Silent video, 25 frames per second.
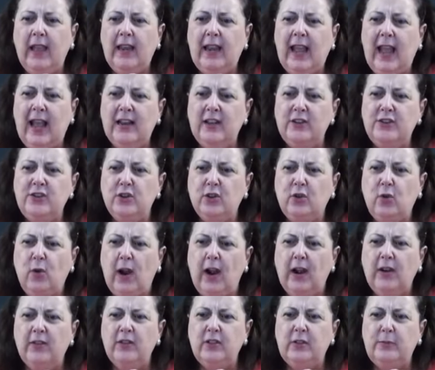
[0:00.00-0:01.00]
And how did you
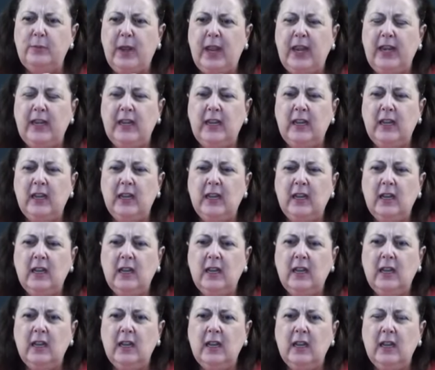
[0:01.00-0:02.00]
acquire this painting?
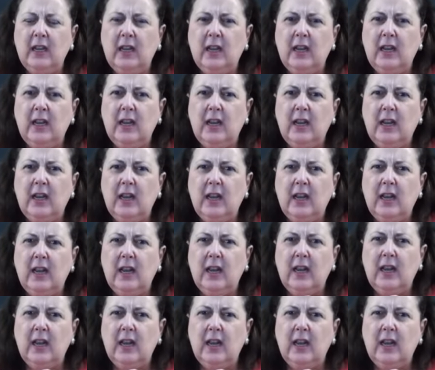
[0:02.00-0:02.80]
I actually got it